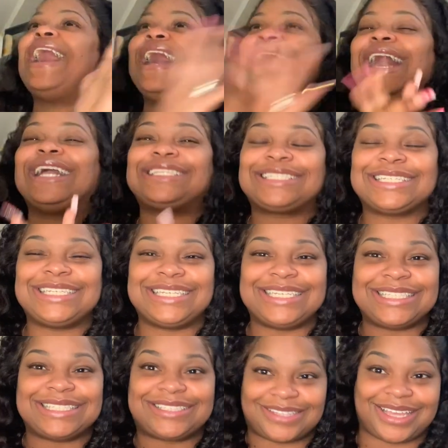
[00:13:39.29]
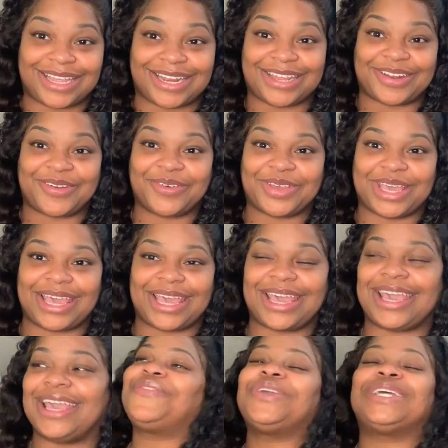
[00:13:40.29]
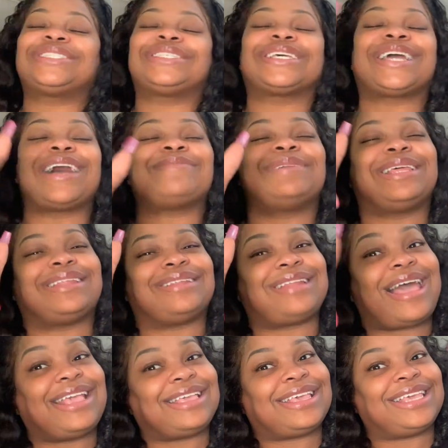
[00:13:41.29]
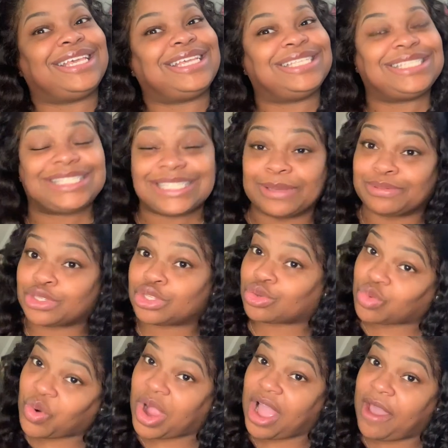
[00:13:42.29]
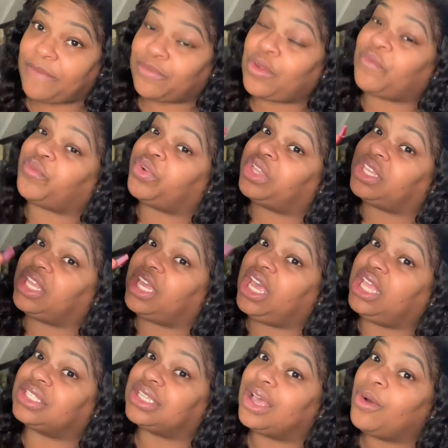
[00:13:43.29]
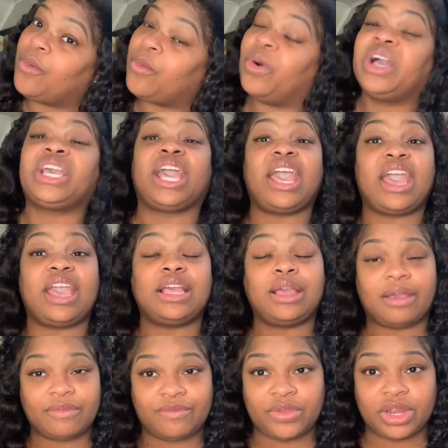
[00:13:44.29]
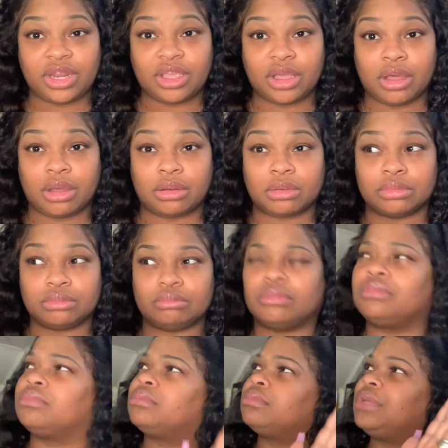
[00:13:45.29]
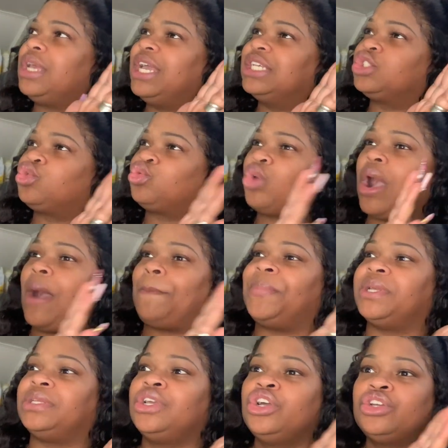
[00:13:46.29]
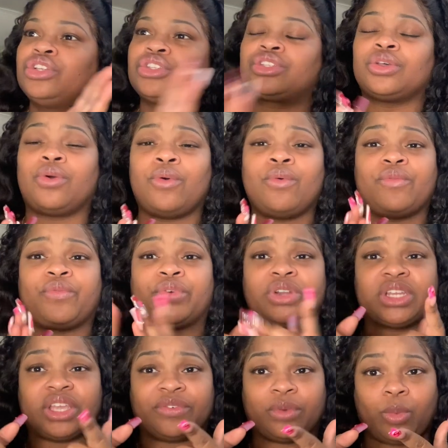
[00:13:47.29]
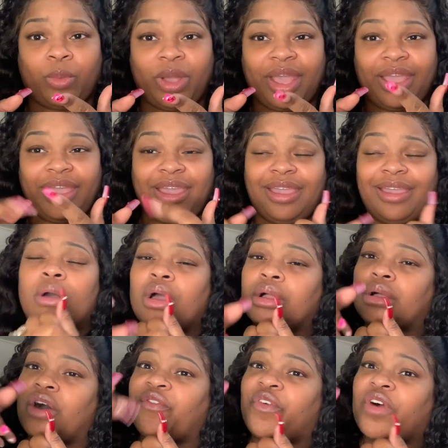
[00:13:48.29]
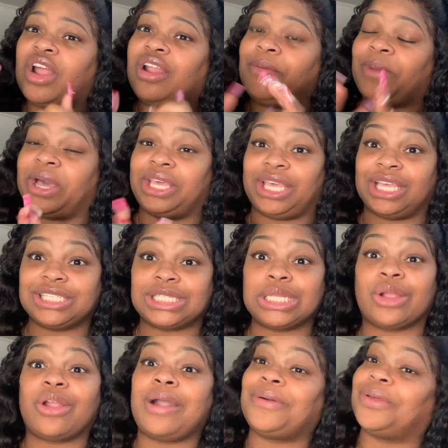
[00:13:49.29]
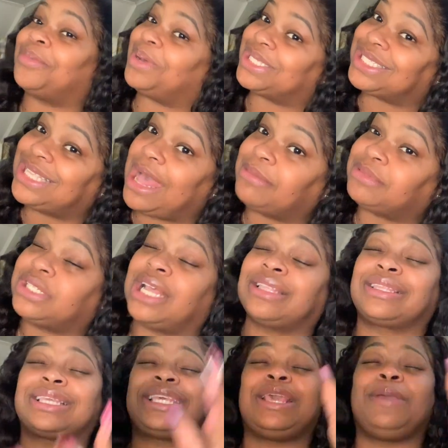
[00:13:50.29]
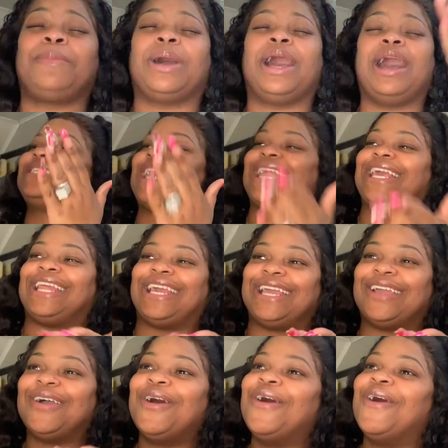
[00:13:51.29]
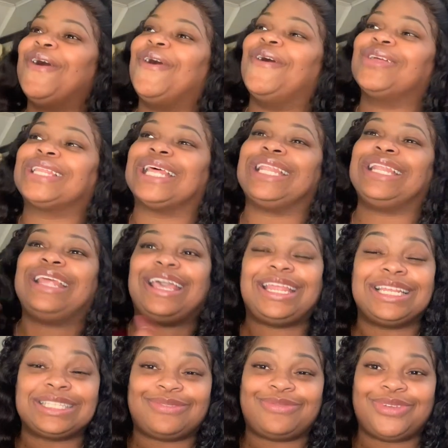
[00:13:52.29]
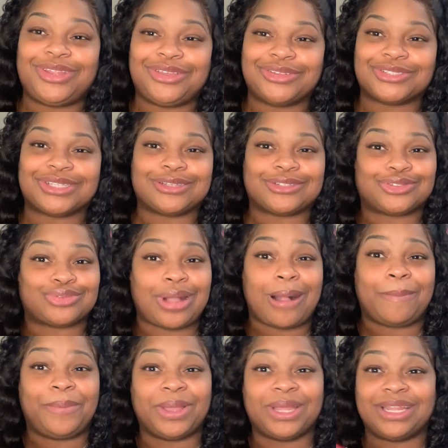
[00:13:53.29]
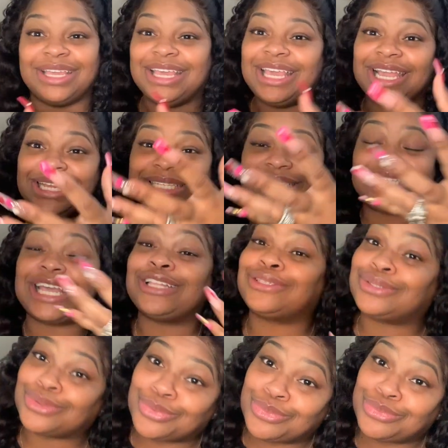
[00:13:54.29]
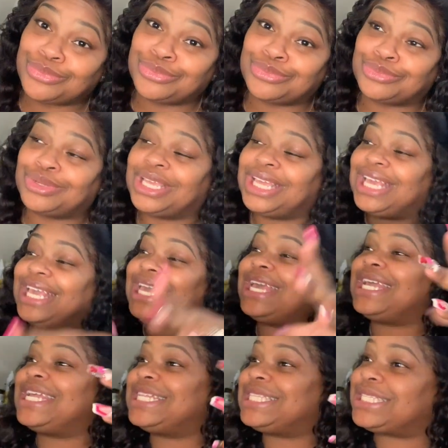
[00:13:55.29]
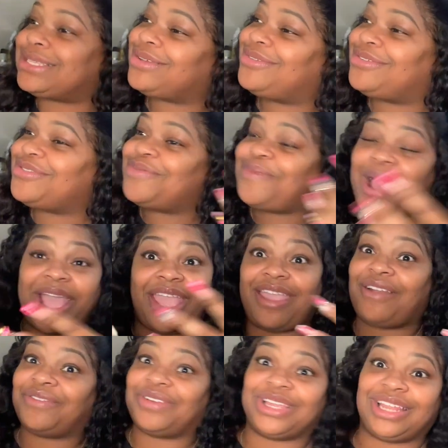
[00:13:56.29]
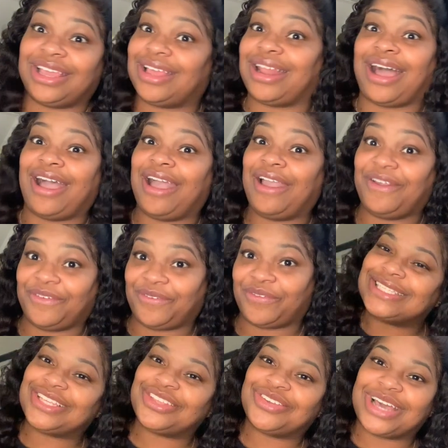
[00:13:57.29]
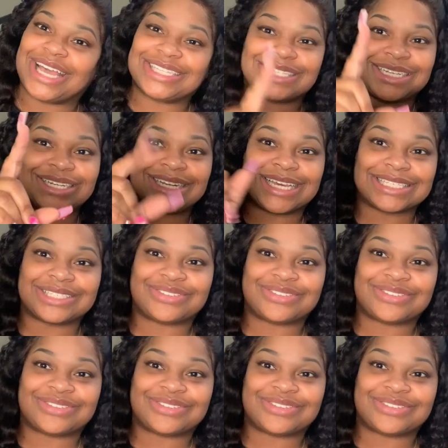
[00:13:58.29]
actually did it, okay? Don't forget to comment, like, and subscribe. Don't forget, 1K video is dropping soon for the giveaway. Go follow my Instagram and my Snapchat to keep updated on the latest videos that's dropping. And stay tuned into my everyday life. See you guys in the next